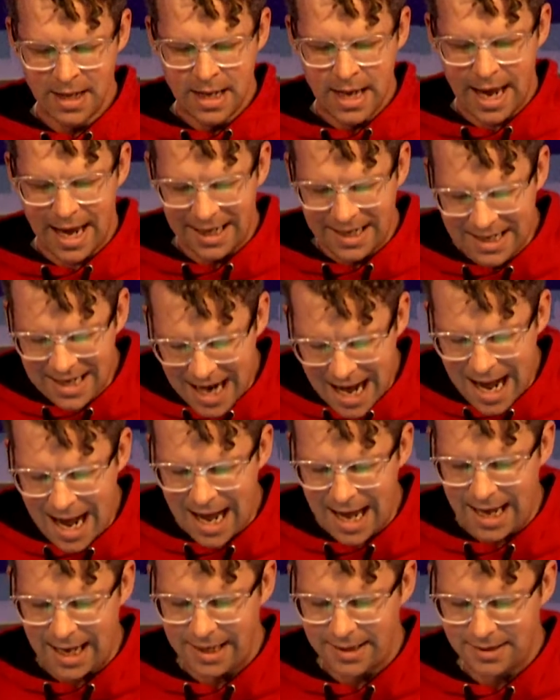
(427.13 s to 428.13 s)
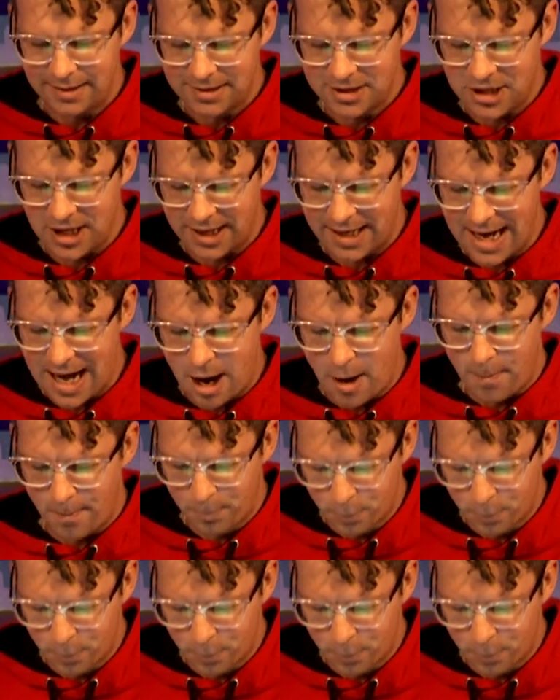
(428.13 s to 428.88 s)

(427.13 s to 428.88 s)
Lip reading: And God, check it out,